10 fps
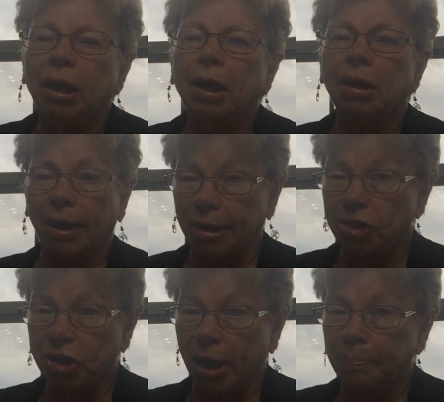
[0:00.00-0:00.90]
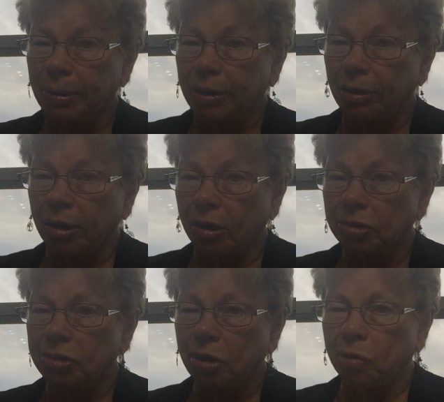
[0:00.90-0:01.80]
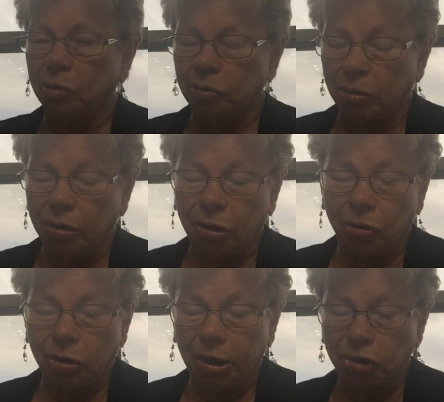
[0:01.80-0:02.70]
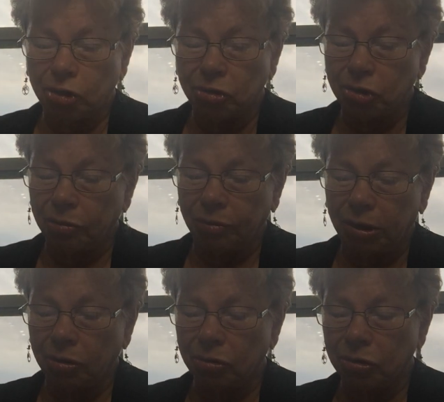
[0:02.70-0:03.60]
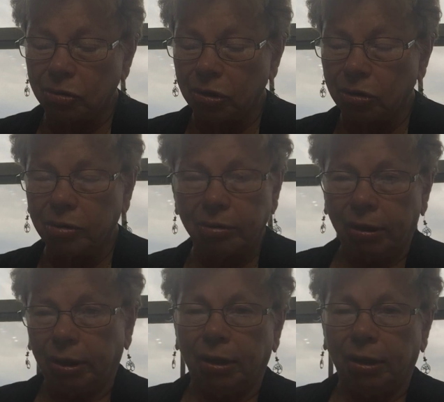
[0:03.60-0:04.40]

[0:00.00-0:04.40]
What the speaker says: A lot of shopping there. So, you can get your souvenirs or your